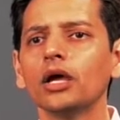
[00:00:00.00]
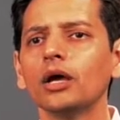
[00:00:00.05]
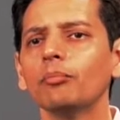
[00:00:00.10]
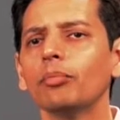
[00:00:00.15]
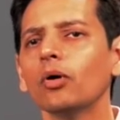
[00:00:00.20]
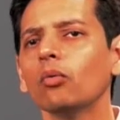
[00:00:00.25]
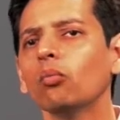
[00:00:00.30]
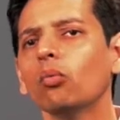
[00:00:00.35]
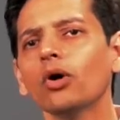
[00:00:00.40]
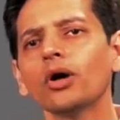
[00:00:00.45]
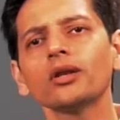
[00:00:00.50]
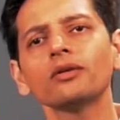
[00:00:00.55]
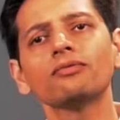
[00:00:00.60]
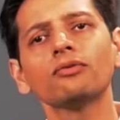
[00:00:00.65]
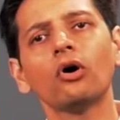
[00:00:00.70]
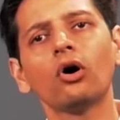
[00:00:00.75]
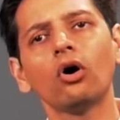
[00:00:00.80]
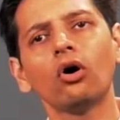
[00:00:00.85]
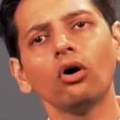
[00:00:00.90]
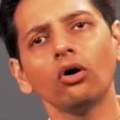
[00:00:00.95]
But what if
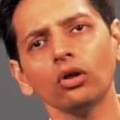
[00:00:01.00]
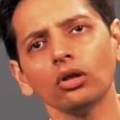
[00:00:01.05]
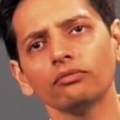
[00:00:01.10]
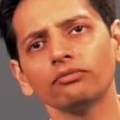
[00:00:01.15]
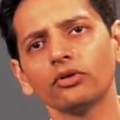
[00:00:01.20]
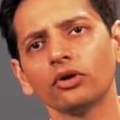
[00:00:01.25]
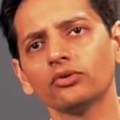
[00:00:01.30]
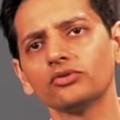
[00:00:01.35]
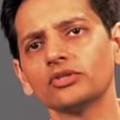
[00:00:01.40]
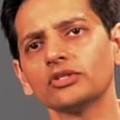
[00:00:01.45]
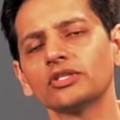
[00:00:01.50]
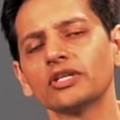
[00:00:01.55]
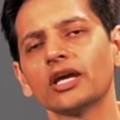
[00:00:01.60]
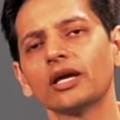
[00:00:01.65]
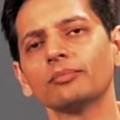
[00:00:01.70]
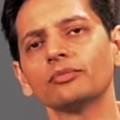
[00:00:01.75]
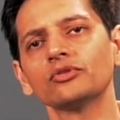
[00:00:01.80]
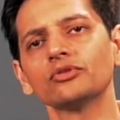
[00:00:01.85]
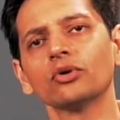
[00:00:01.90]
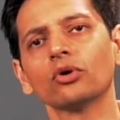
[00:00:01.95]
all of those
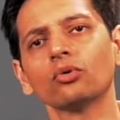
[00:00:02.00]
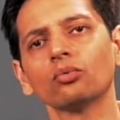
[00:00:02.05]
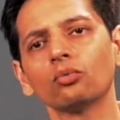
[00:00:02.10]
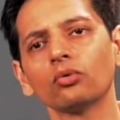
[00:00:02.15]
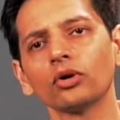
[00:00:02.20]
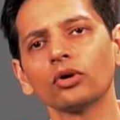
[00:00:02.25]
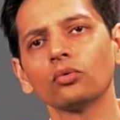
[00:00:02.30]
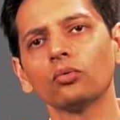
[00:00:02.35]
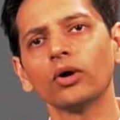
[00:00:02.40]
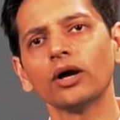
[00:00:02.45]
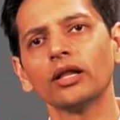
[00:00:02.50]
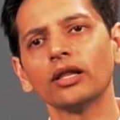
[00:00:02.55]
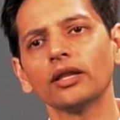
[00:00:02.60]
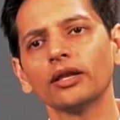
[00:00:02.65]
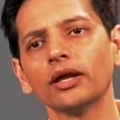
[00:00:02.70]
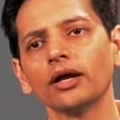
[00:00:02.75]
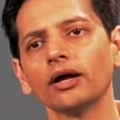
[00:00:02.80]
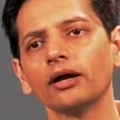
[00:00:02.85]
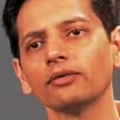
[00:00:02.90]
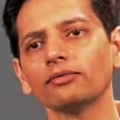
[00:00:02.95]
attempts don't work well
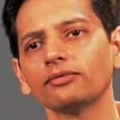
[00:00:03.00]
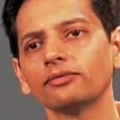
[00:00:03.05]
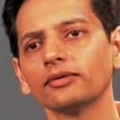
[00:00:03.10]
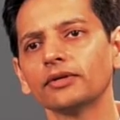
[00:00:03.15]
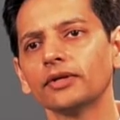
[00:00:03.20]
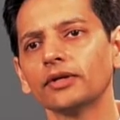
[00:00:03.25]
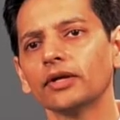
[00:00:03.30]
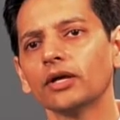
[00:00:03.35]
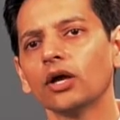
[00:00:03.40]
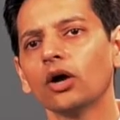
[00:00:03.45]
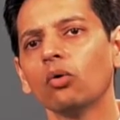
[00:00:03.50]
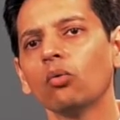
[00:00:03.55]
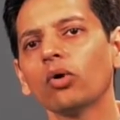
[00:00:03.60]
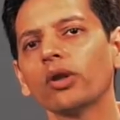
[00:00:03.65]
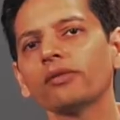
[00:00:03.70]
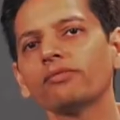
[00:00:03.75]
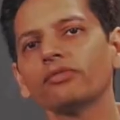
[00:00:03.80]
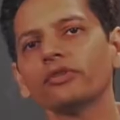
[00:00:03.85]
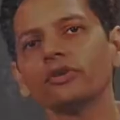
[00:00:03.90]
enough? What if